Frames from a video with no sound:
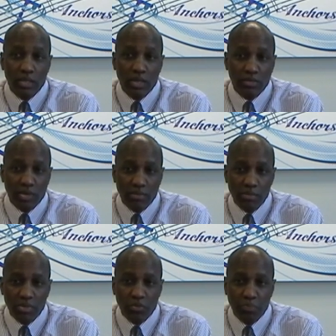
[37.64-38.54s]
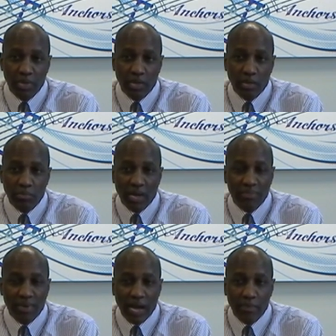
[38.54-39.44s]
cuts government spending by
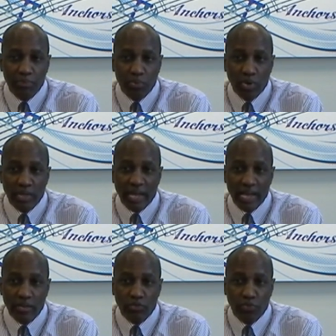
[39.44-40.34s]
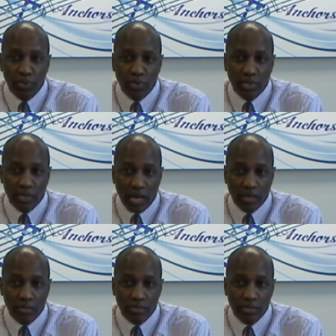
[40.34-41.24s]
$5.8 trillion
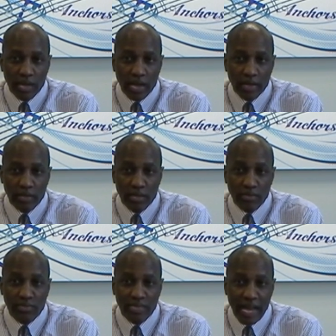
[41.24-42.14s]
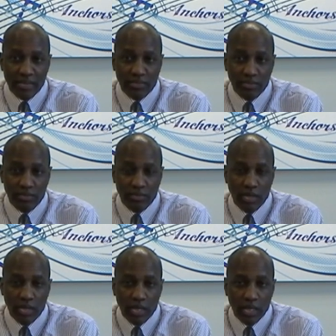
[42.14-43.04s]
and cuts taxes,
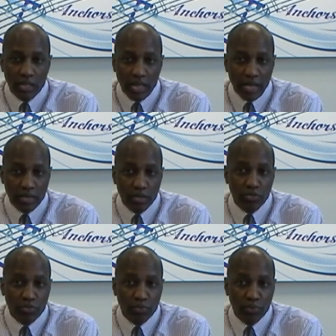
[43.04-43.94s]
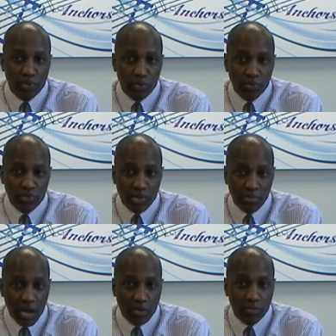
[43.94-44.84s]
that is, reduce the
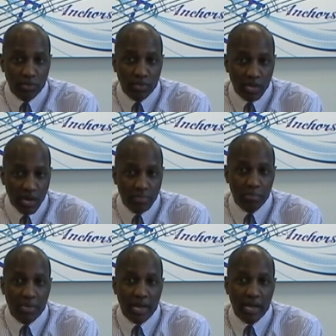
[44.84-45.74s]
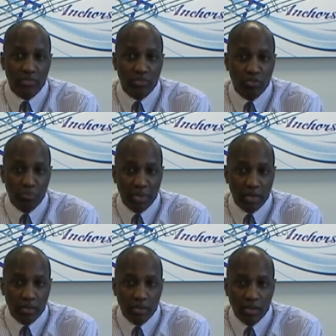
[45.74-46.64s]
amount the government has to
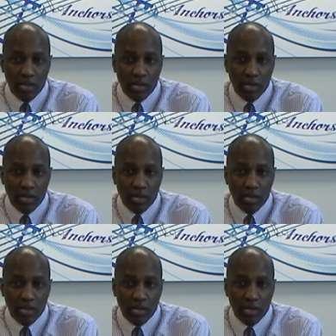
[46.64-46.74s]
spend